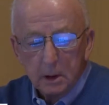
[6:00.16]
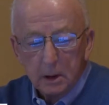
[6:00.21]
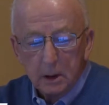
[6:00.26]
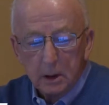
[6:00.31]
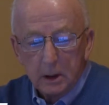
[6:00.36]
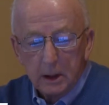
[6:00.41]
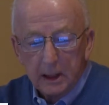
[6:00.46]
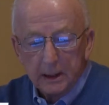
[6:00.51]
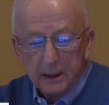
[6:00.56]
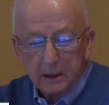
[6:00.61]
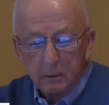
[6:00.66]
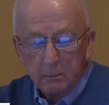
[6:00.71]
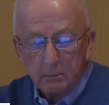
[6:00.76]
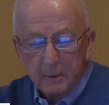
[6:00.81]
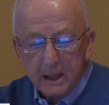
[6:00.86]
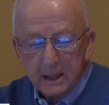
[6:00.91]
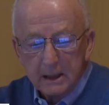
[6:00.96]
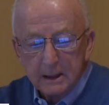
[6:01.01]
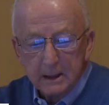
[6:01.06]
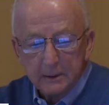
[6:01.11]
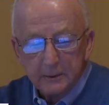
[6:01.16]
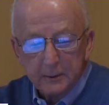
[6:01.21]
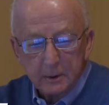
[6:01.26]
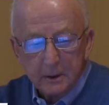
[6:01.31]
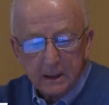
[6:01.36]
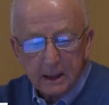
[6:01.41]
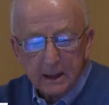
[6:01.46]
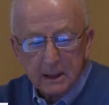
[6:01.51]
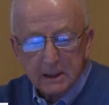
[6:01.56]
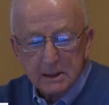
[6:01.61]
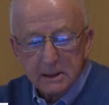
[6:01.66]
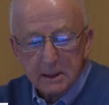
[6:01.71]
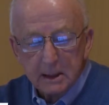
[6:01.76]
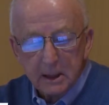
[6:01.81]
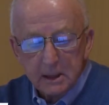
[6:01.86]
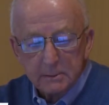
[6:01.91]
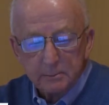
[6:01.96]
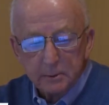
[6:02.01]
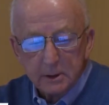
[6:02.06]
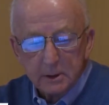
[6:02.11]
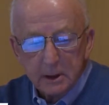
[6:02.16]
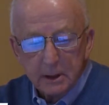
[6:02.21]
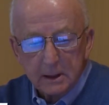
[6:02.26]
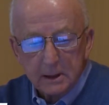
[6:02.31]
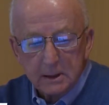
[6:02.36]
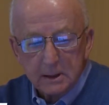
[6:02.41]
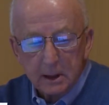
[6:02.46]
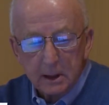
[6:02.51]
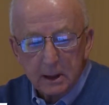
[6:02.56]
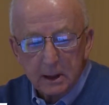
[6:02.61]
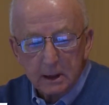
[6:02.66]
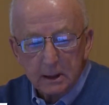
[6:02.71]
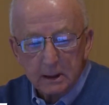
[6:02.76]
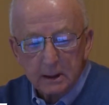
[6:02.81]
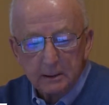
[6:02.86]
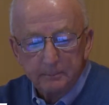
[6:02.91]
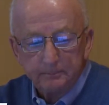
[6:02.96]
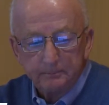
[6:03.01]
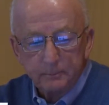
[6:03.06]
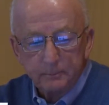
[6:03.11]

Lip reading: and they were mainly in the United States, but not entirely,